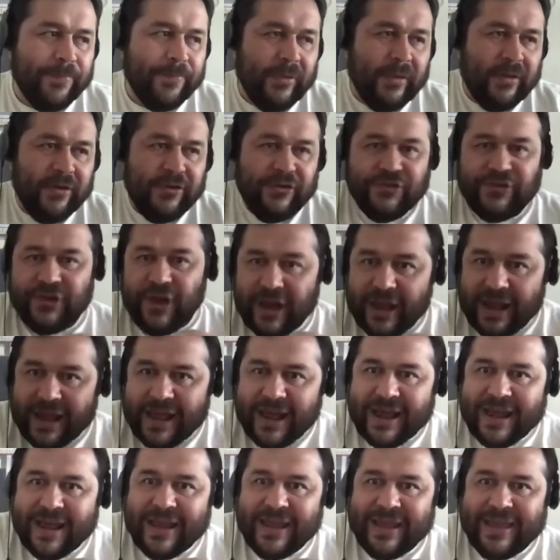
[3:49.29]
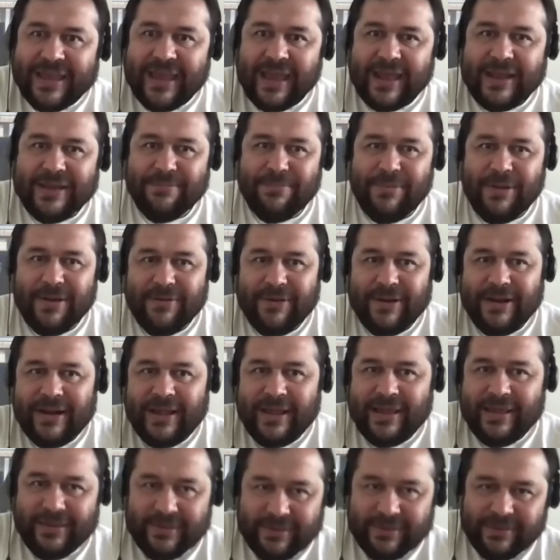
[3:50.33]
shy and very
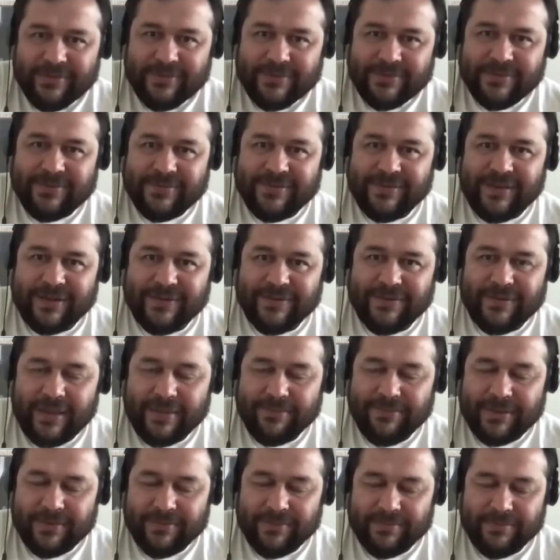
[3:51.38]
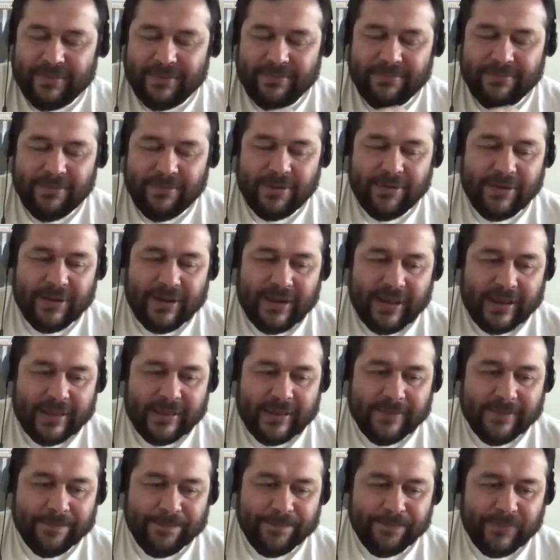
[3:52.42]
like very
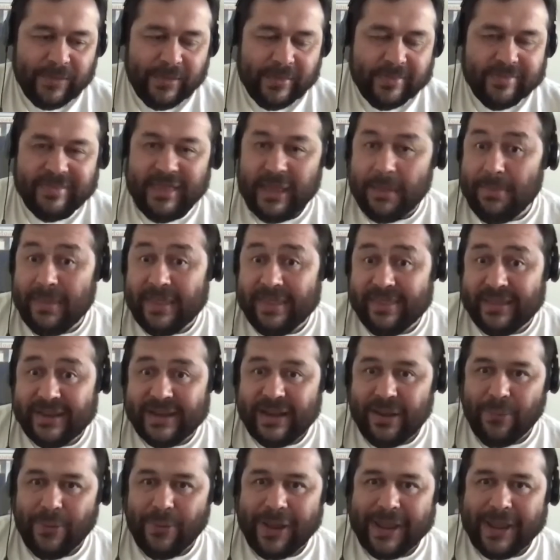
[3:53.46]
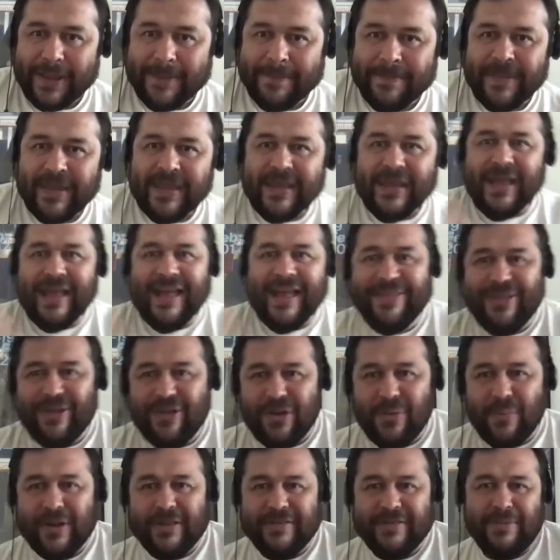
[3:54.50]
like timid in a way, and the other
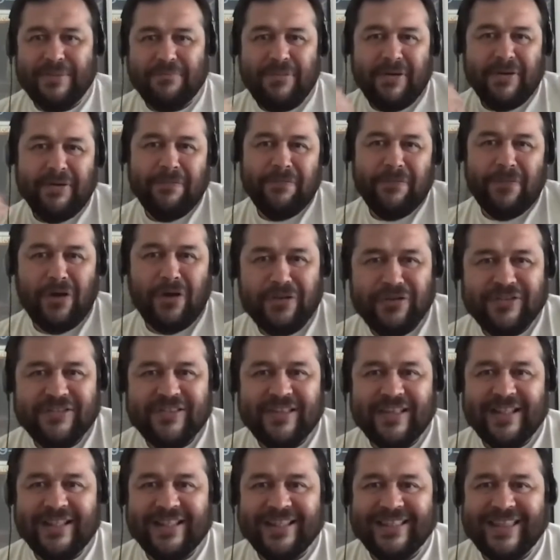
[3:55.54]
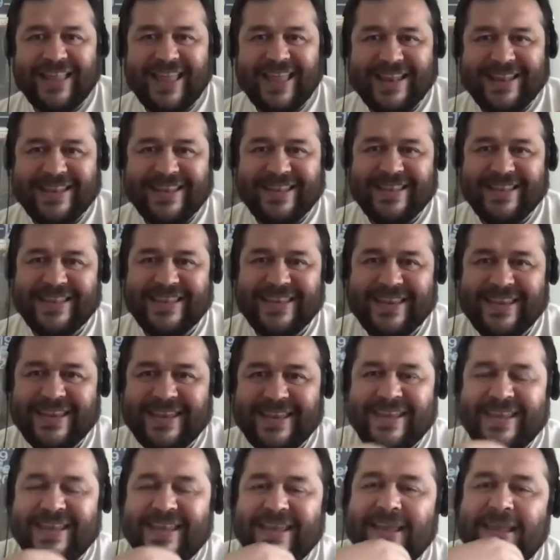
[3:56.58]
one is like very frontal. And
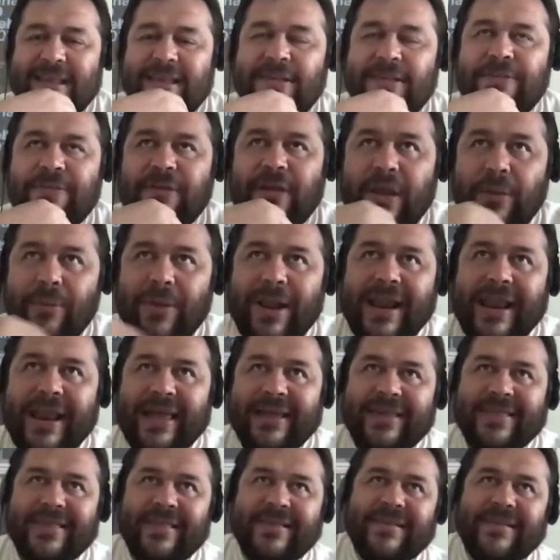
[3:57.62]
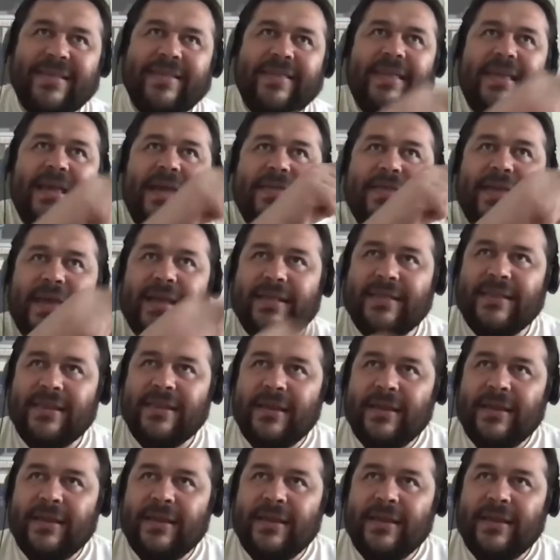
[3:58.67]
so I like this idea that